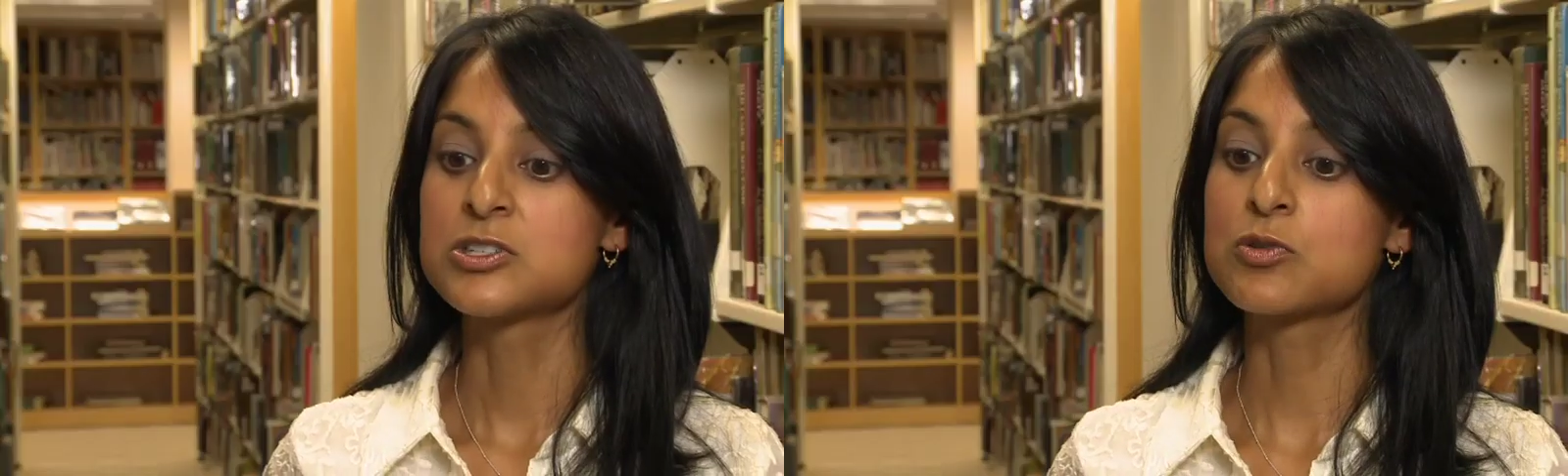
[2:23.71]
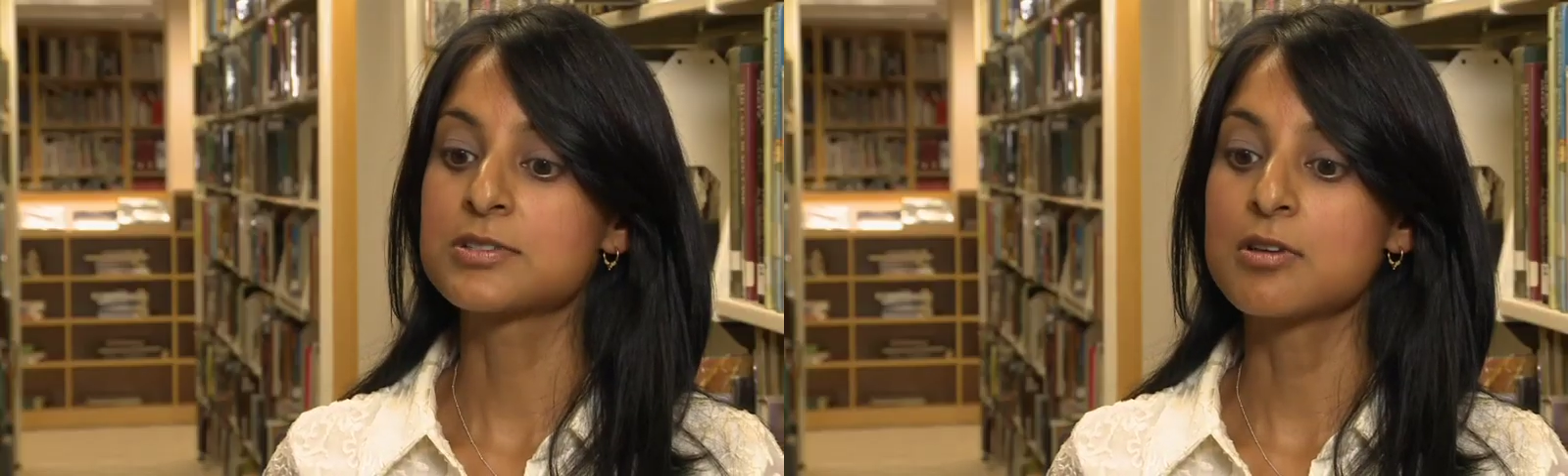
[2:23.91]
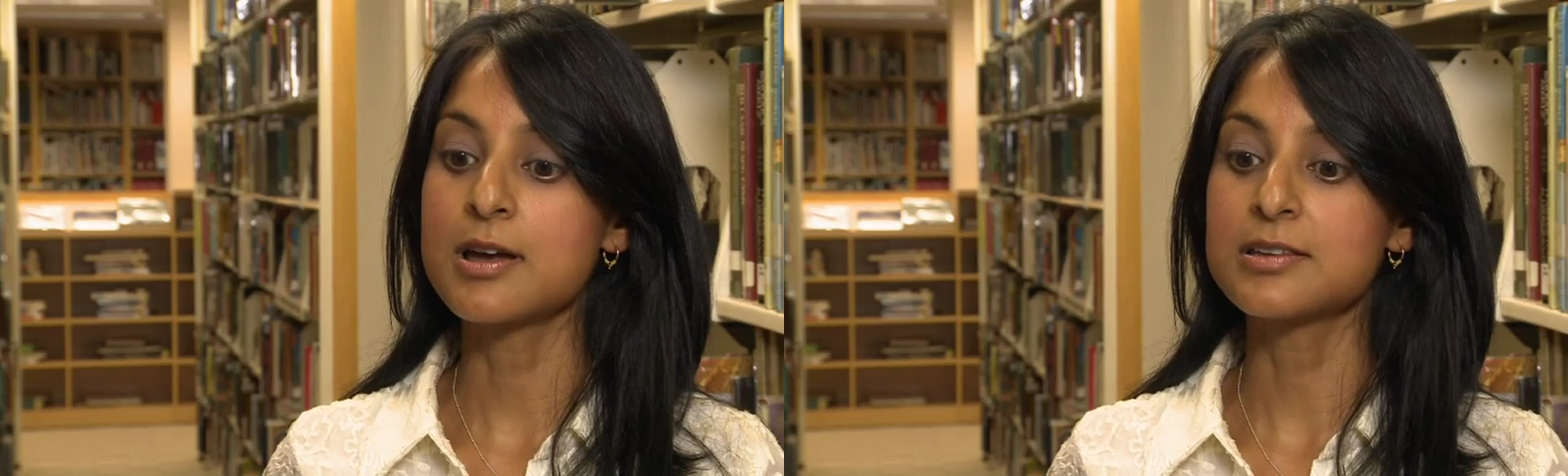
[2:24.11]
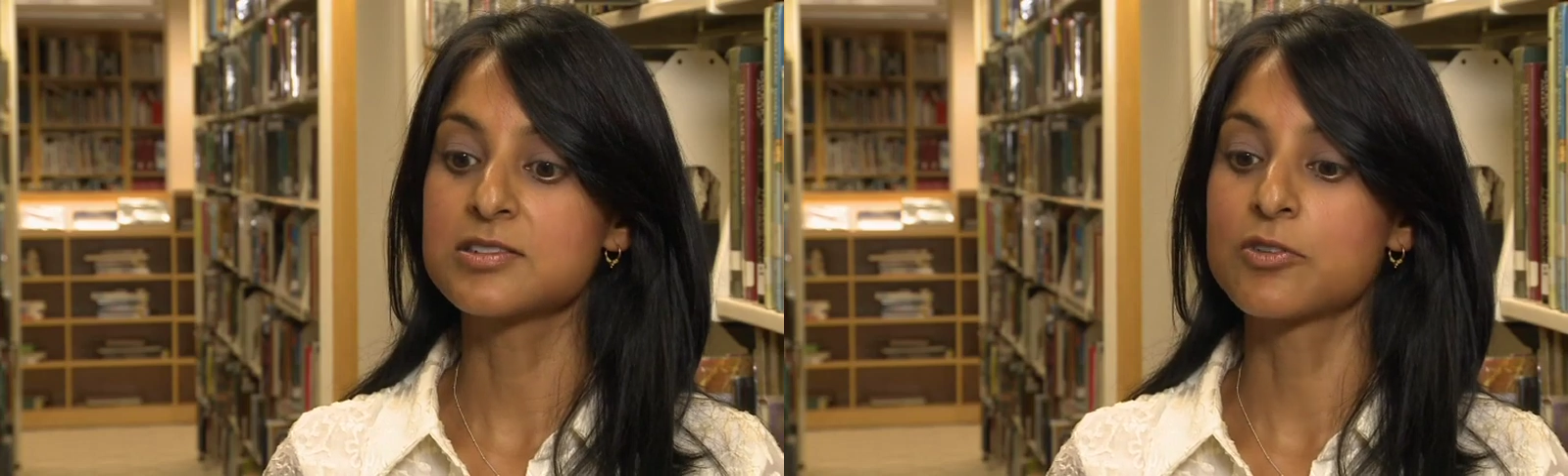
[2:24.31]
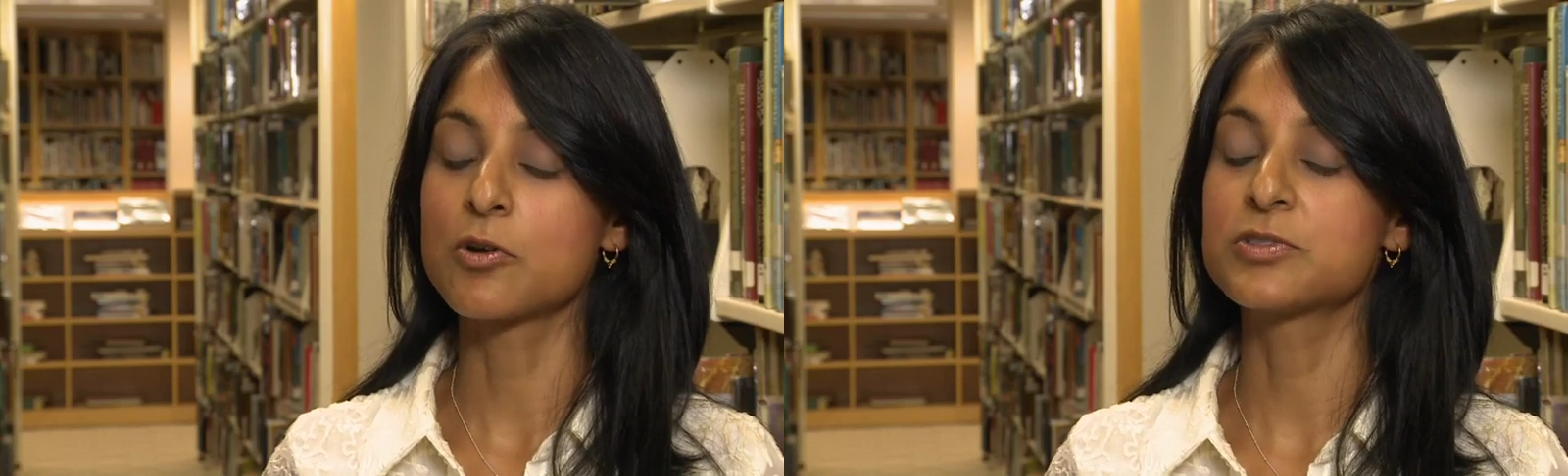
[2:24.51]
So as long
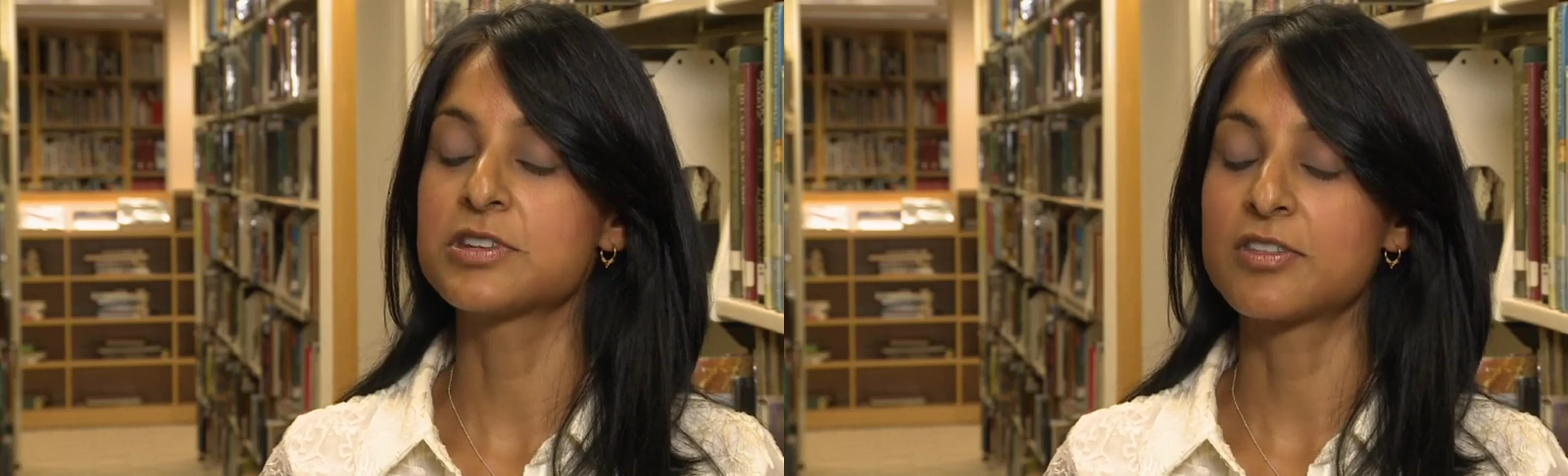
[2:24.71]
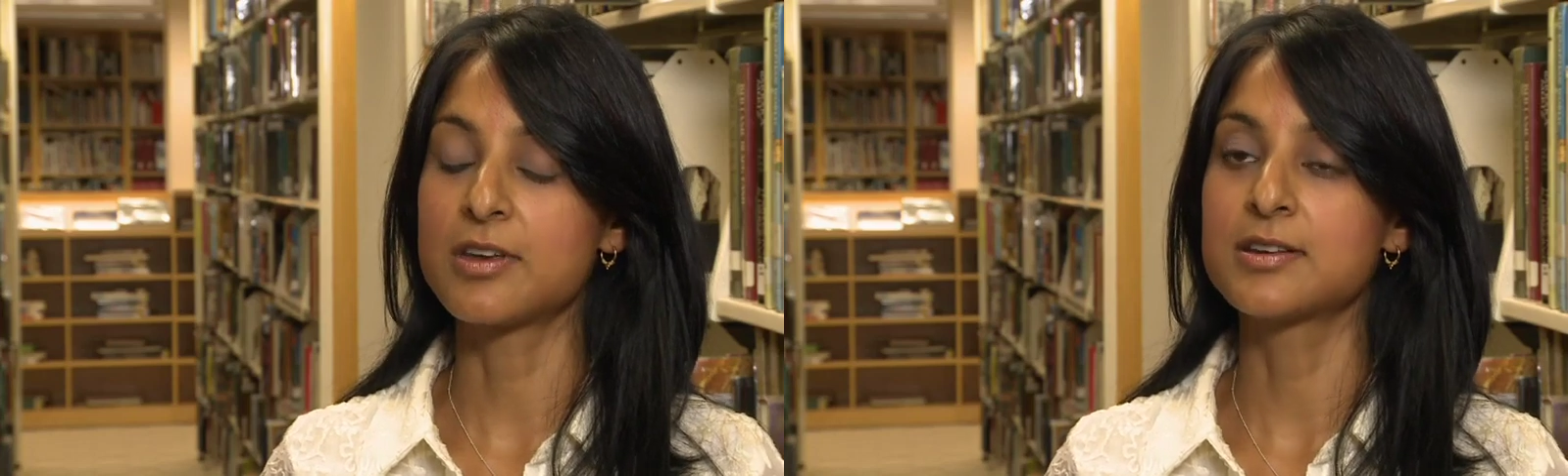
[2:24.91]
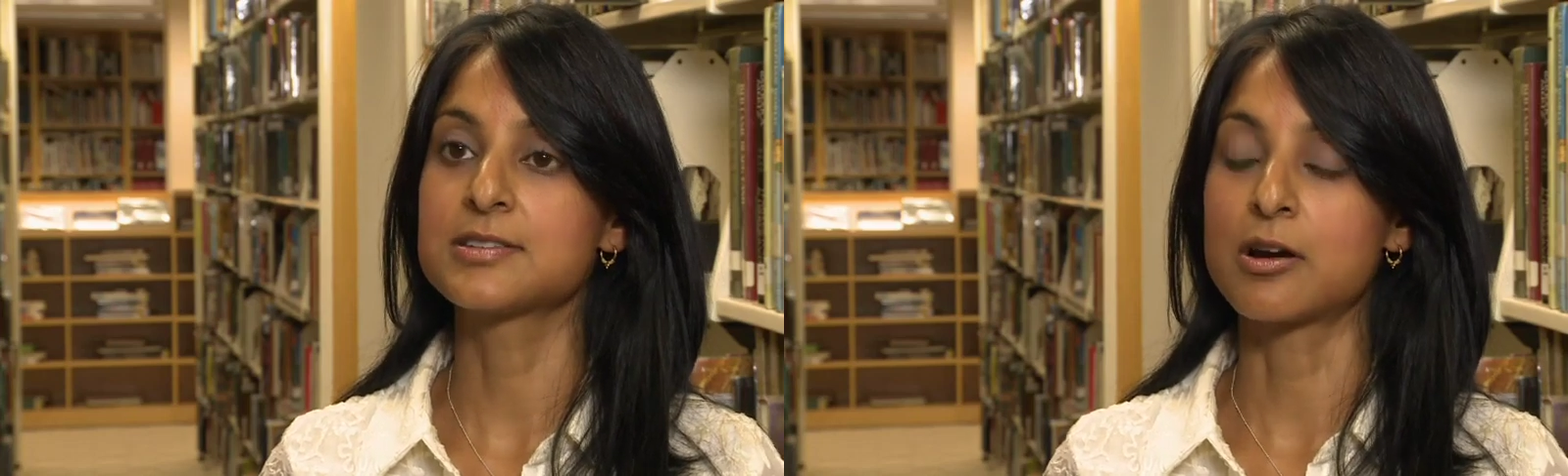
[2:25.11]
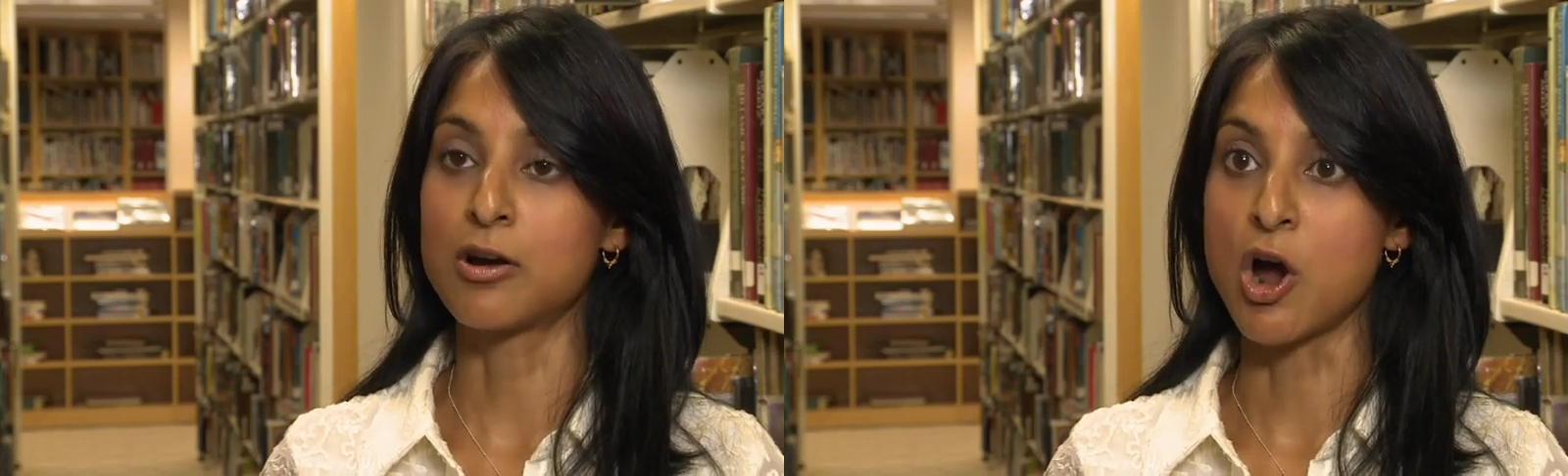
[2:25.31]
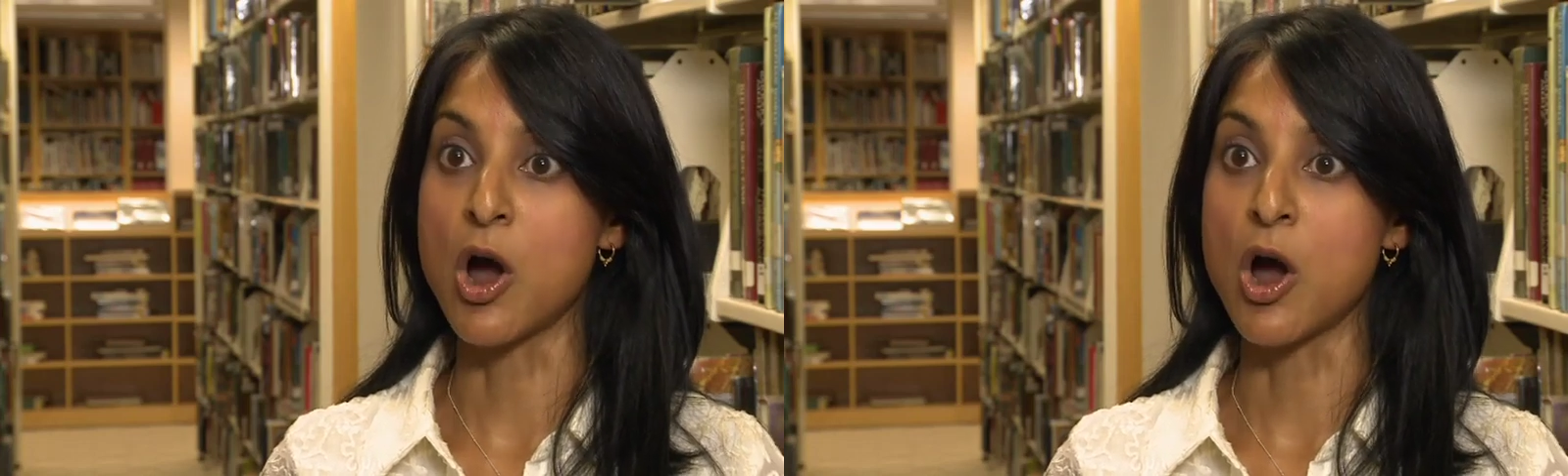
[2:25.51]
as those things are